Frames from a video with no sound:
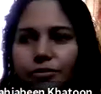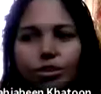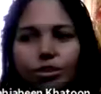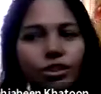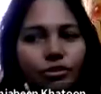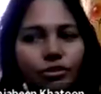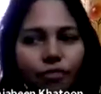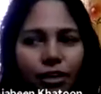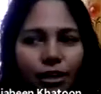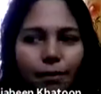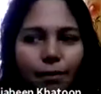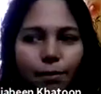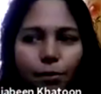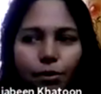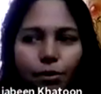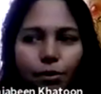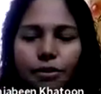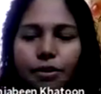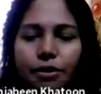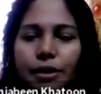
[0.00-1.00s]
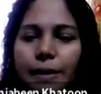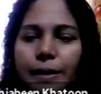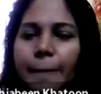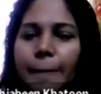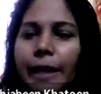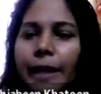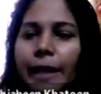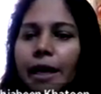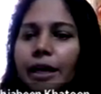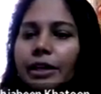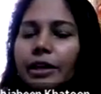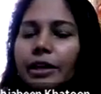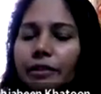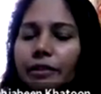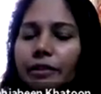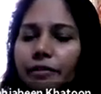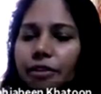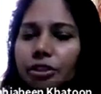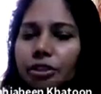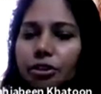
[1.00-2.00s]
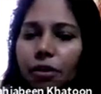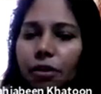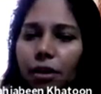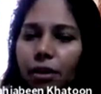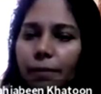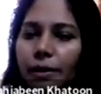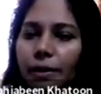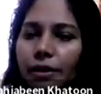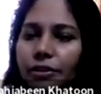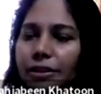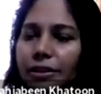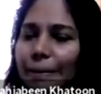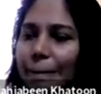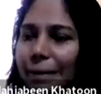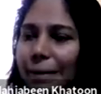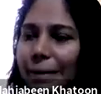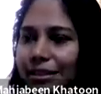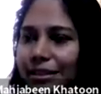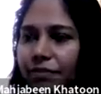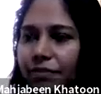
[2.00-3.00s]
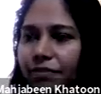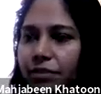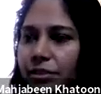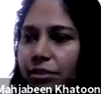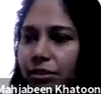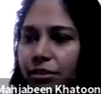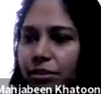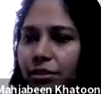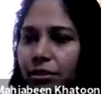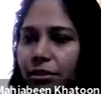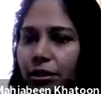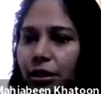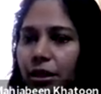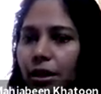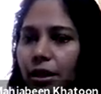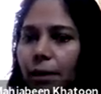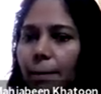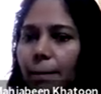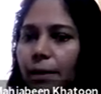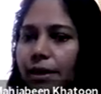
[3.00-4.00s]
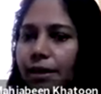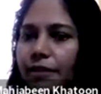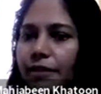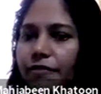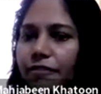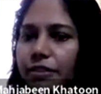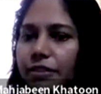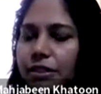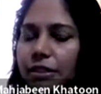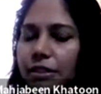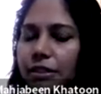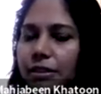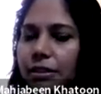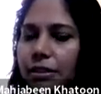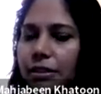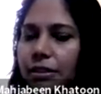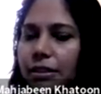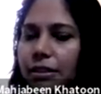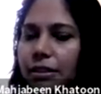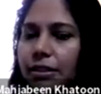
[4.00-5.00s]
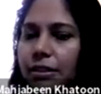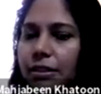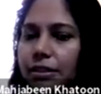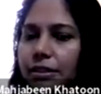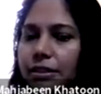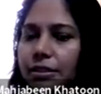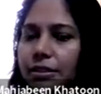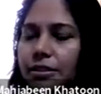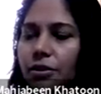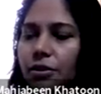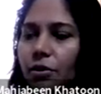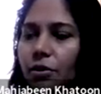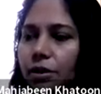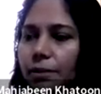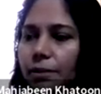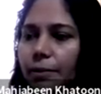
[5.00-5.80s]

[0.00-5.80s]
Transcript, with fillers: which is very important. Now, when we talk about the metaphysical, Metaphysical, it's all